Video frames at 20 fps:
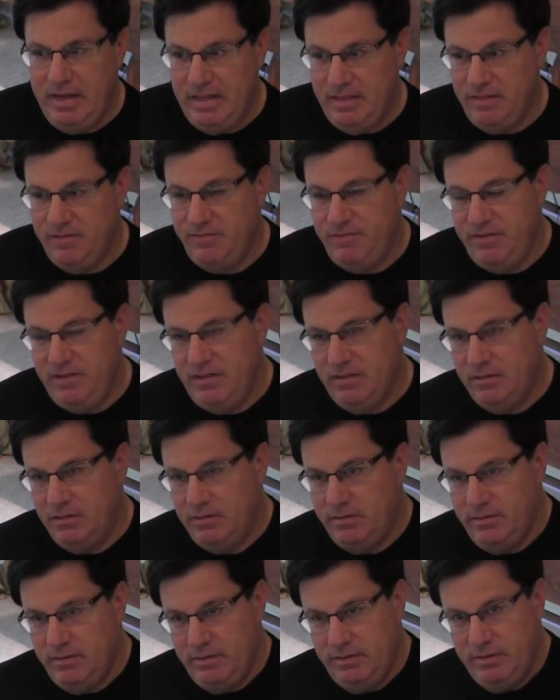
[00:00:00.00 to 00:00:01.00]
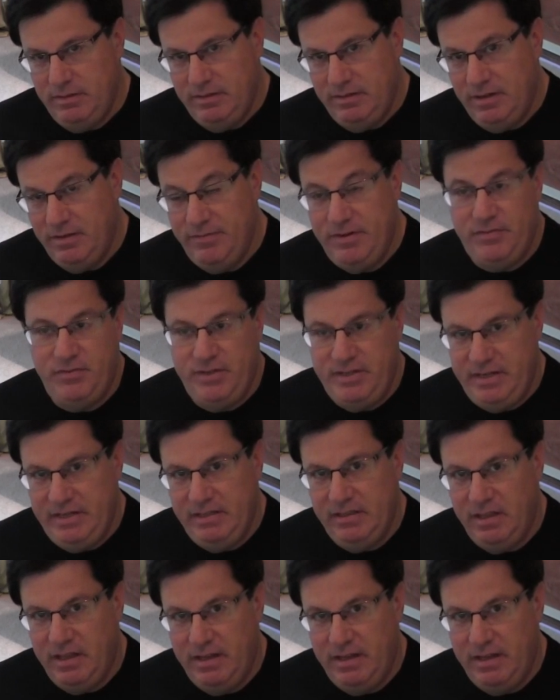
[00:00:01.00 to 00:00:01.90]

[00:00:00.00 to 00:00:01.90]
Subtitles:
and the field of everyday